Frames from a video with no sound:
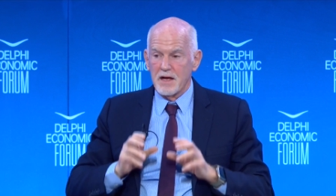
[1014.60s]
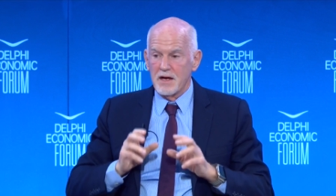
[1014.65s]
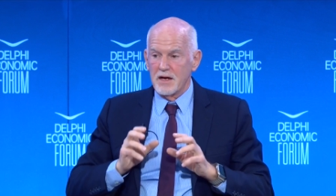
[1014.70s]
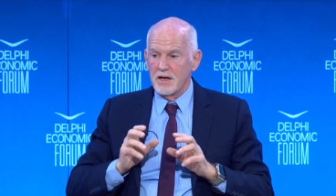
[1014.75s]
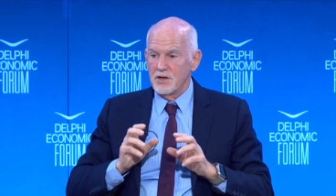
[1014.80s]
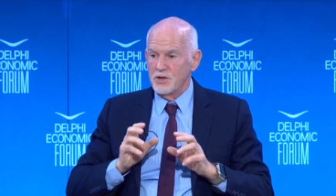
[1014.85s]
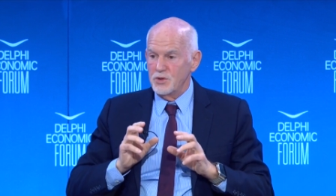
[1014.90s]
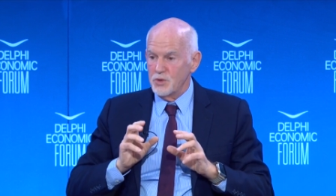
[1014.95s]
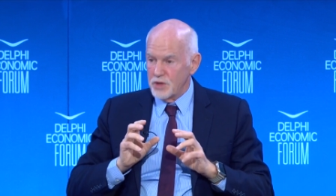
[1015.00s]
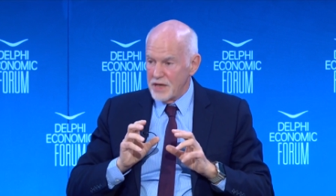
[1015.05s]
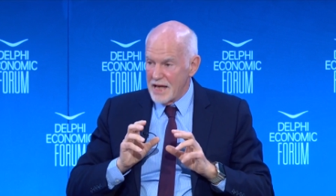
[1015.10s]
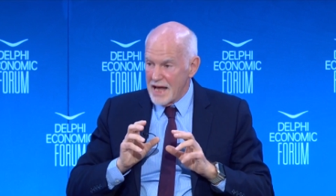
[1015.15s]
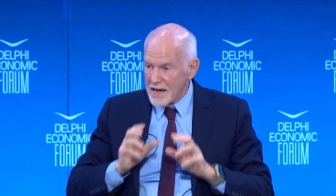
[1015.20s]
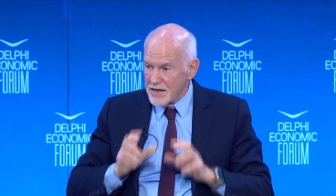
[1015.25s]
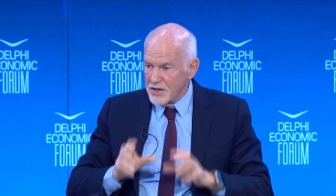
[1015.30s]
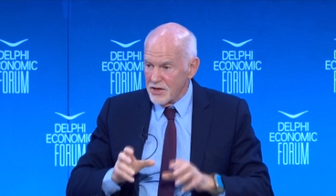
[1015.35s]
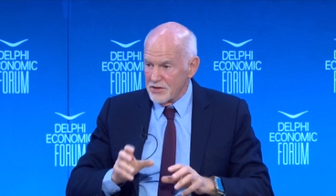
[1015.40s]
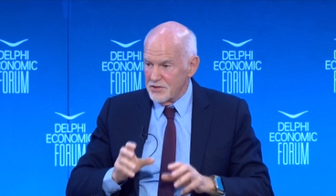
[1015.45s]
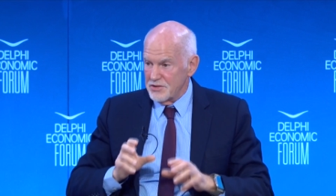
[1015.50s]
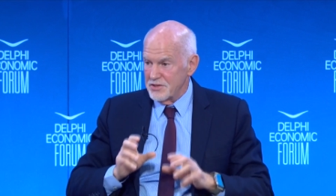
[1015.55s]
you
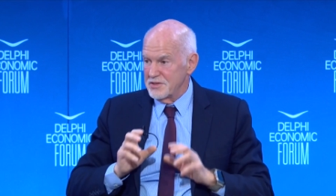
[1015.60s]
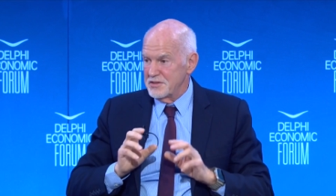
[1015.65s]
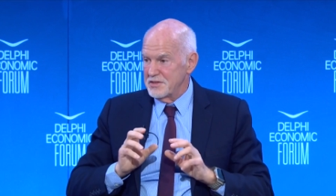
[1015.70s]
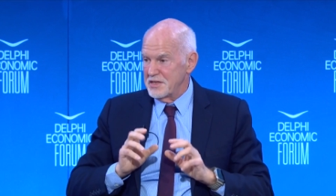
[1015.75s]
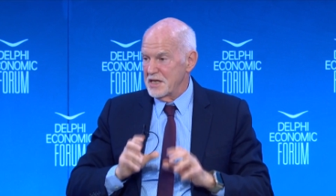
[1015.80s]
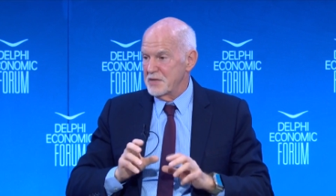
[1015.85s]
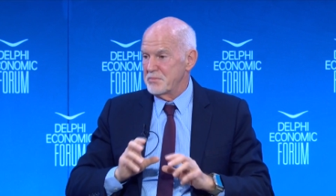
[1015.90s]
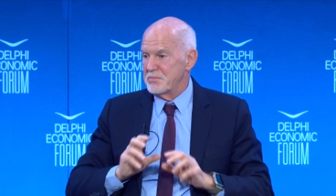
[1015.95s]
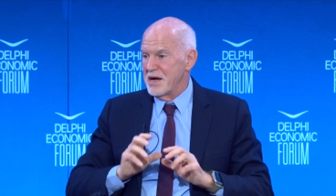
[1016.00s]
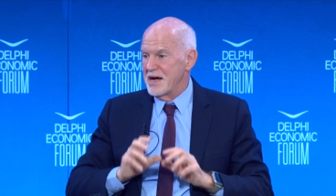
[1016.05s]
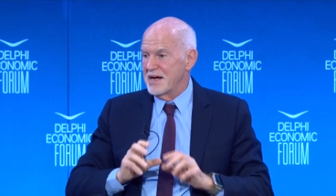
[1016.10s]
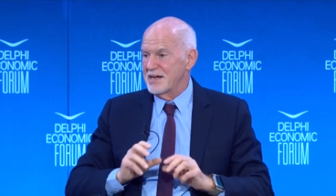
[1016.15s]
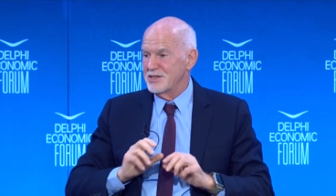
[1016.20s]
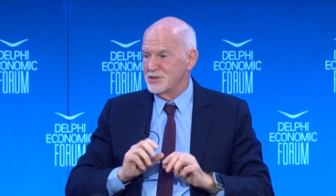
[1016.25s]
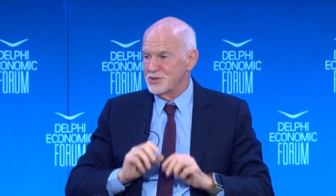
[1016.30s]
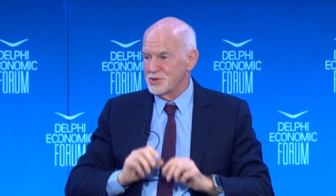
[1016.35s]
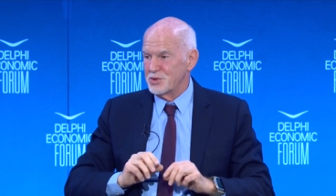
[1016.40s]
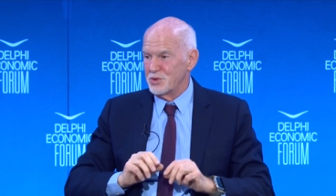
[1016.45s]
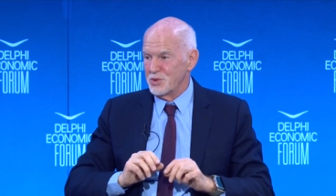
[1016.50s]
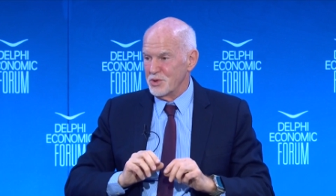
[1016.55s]
cannot take back
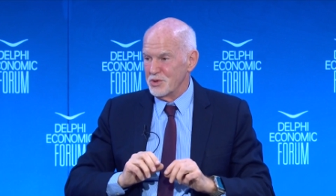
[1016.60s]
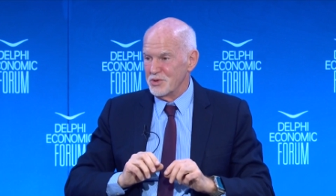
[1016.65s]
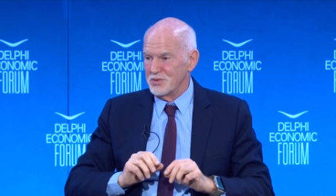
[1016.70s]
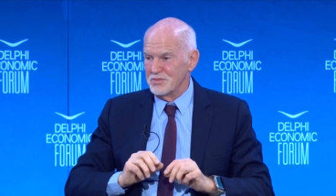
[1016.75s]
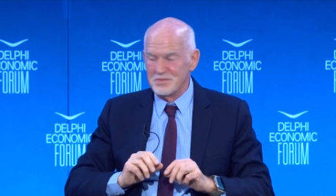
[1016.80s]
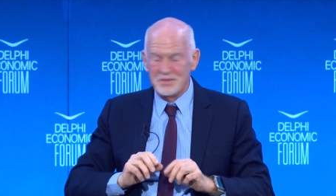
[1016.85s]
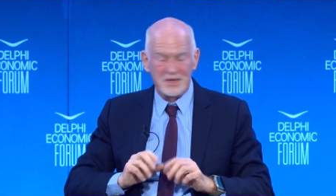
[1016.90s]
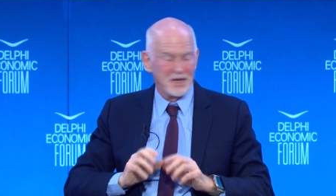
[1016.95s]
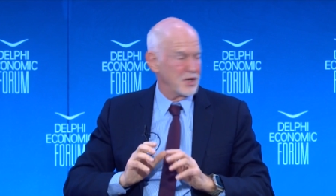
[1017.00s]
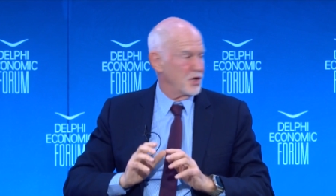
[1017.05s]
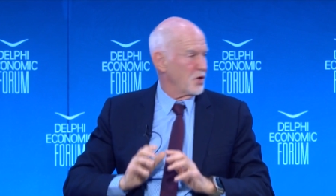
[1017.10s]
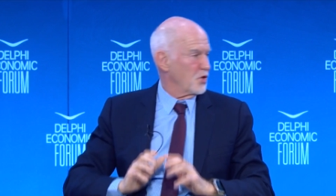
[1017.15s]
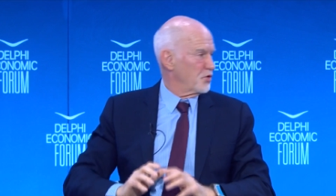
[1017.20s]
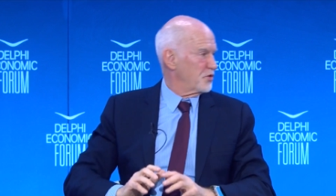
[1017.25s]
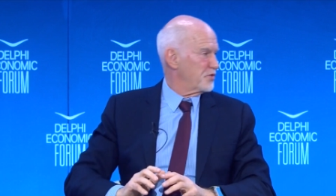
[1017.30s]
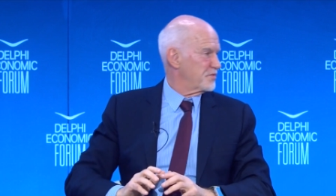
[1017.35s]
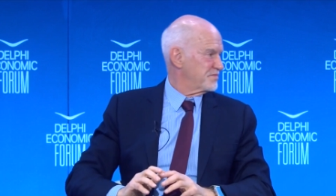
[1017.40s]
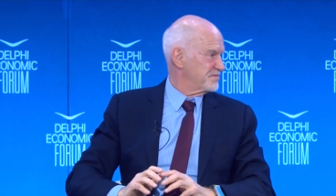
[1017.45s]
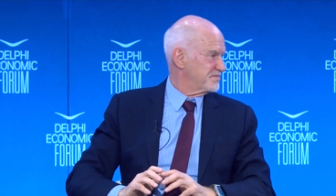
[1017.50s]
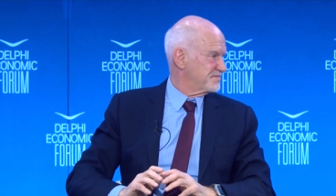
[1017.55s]
control alone.
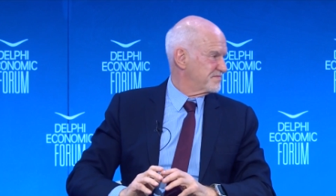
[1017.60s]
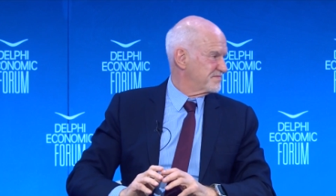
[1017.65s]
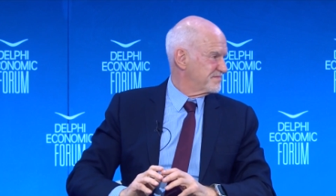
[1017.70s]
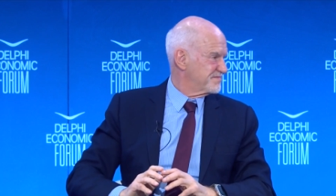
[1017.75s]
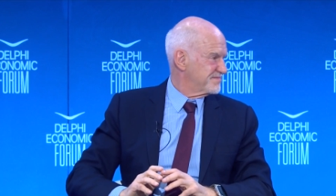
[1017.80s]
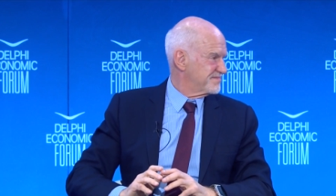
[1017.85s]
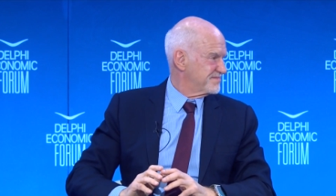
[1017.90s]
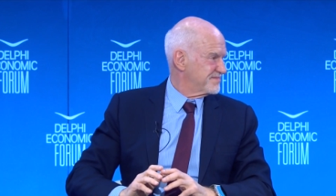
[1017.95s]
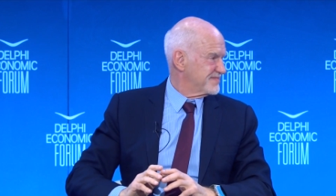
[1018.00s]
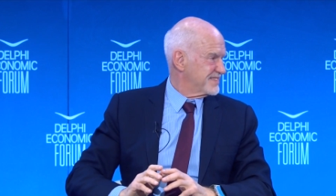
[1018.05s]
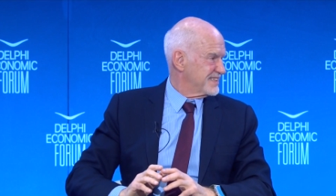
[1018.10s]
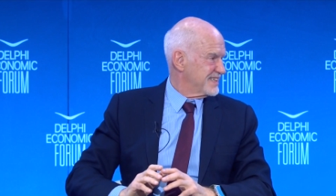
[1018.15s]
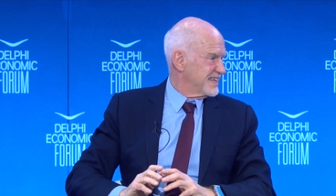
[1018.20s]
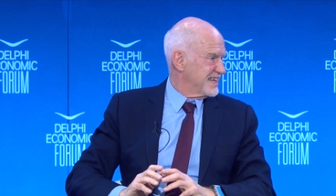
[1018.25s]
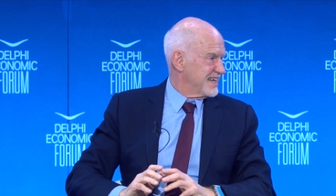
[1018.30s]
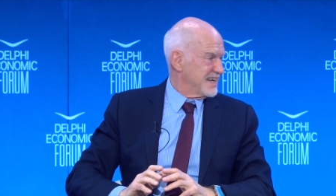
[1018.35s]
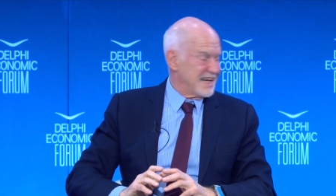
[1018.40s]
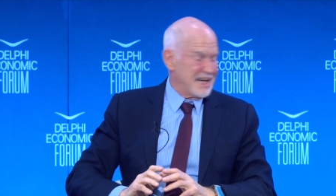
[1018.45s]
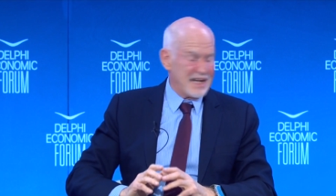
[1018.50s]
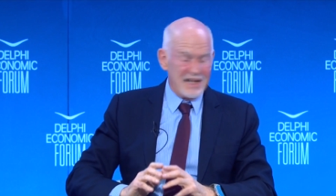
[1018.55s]

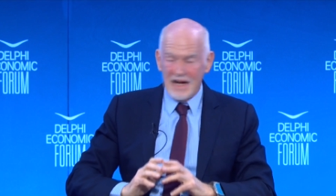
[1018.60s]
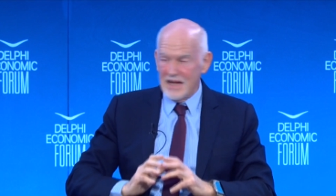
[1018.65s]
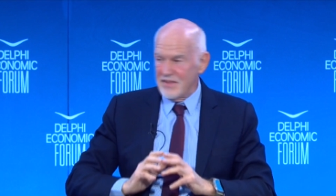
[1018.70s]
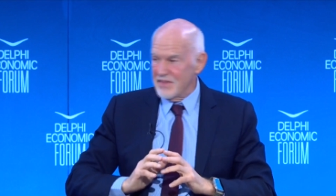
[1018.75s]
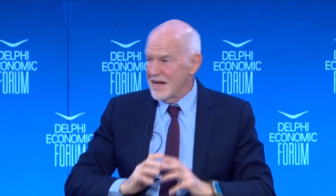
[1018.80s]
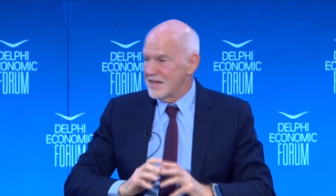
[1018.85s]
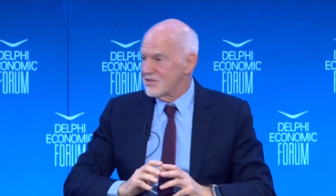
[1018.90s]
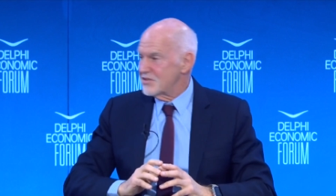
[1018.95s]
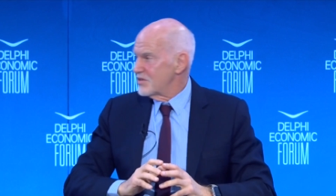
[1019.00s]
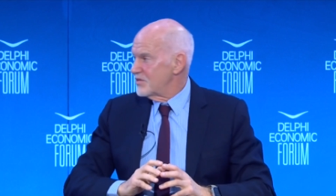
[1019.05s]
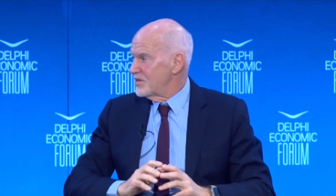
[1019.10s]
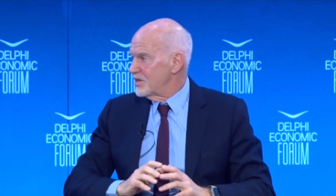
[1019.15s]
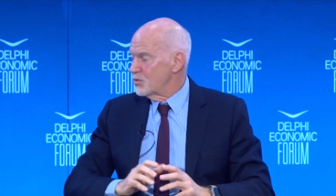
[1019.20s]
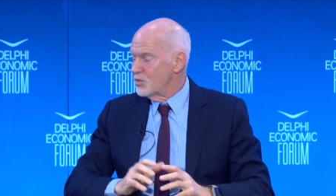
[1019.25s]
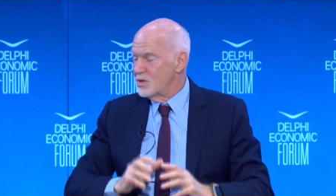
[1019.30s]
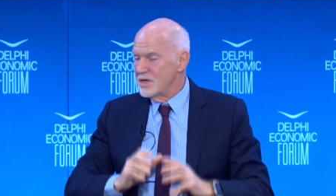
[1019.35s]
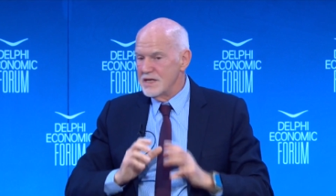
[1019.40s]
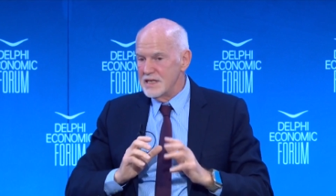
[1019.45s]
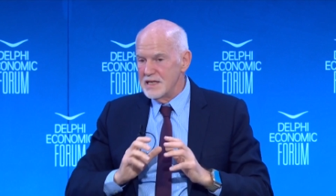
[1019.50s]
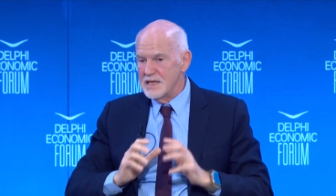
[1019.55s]
And that's the thing.
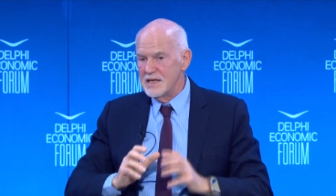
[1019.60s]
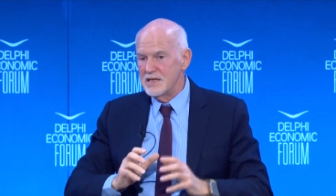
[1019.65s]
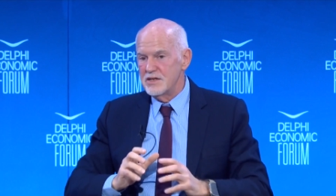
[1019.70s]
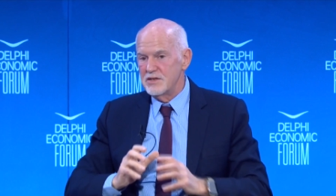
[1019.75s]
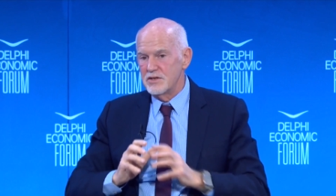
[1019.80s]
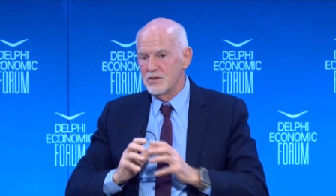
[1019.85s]
We need